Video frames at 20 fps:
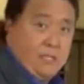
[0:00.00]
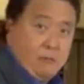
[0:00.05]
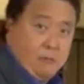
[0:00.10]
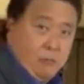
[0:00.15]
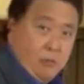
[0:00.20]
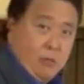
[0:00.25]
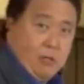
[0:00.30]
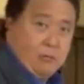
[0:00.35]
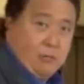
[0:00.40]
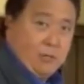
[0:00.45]
they'll
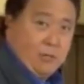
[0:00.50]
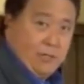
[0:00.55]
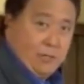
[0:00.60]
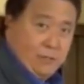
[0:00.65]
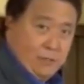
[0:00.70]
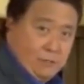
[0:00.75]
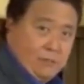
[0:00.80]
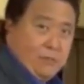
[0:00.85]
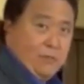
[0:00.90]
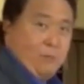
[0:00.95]
work with
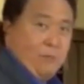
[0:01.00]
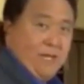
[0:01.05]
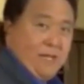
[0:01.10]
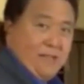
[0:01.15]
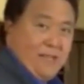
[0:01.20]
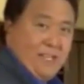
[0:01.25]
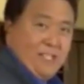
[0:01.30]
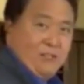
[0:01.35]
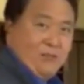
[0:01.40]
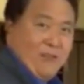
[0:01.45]
you to
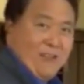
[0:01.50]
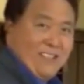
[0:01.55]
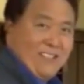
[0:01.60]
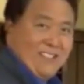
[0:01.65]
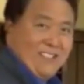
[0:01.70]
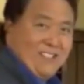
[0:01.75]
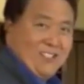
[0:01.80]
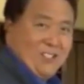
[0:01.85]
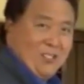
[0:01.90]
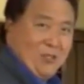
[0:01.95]
make that
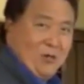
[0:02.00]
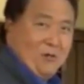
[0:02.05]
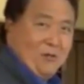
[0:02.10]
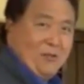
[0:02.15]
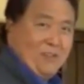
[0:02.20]
transition